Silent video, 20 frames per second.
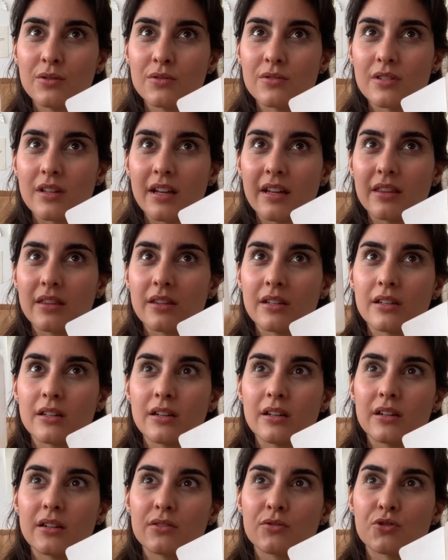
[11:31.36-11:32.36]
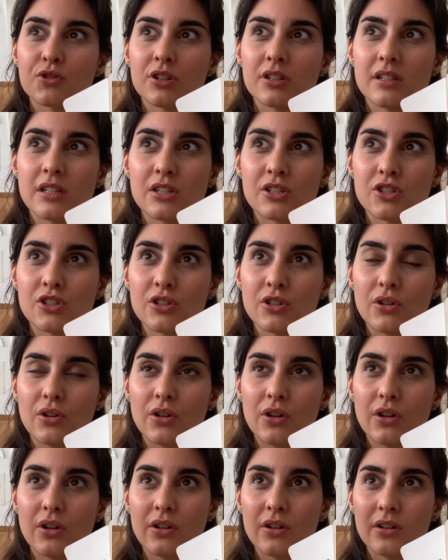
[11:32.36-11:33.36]
like the
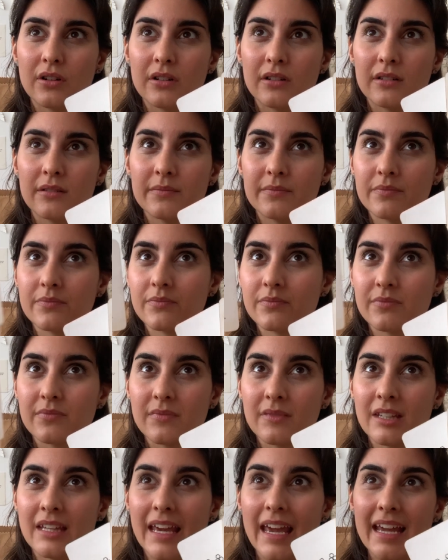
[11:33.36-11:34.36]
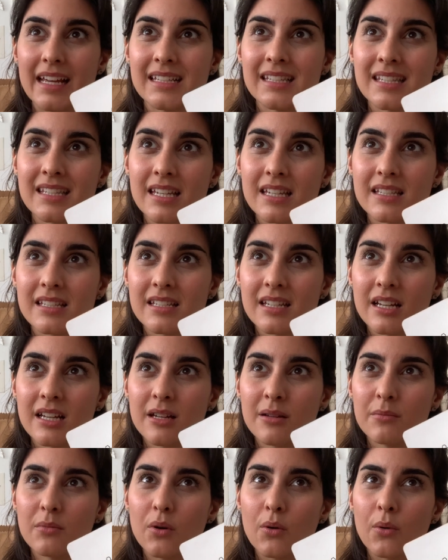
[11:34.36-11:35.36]
traditional gate
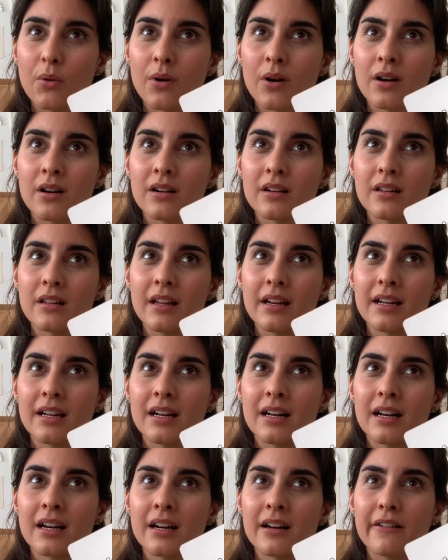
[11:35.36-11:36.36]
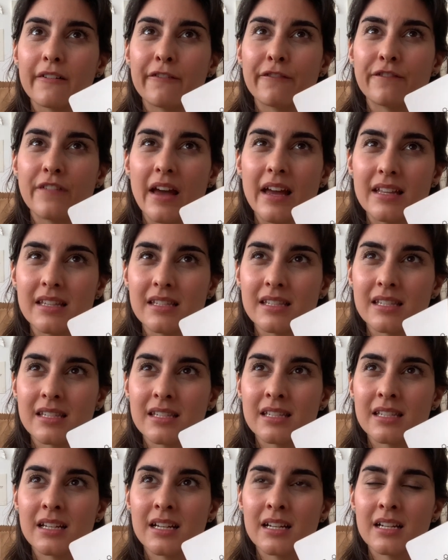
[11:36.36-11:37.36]
system or like a
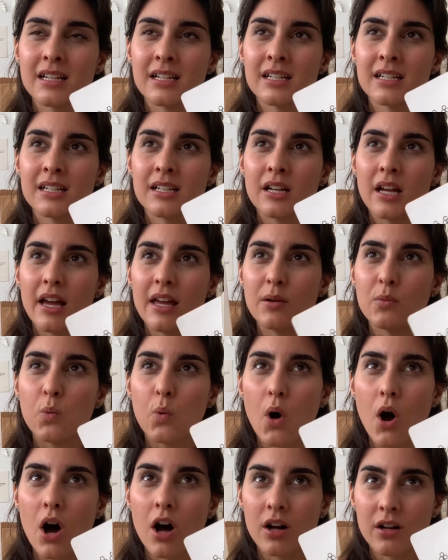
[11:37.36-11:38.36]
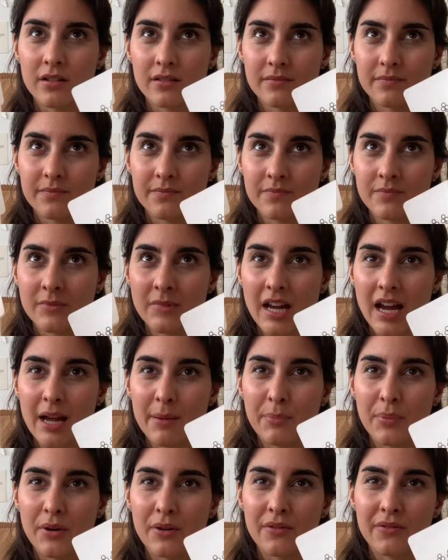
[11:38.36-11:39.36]
fence and wall
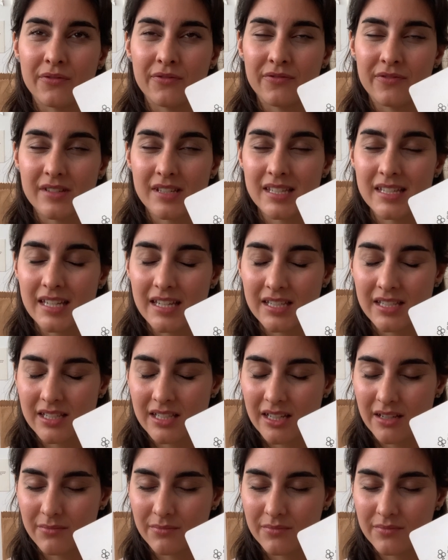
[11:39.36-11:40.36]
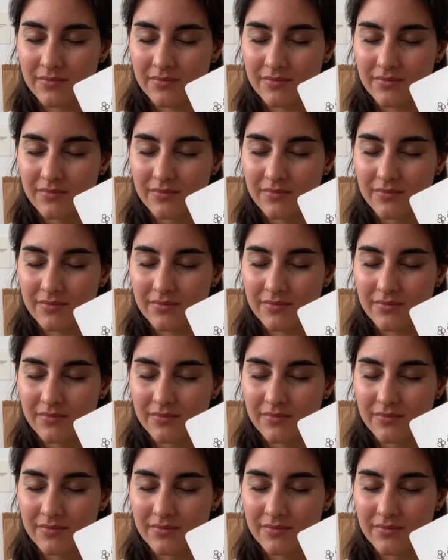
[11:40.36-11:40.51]
type of system.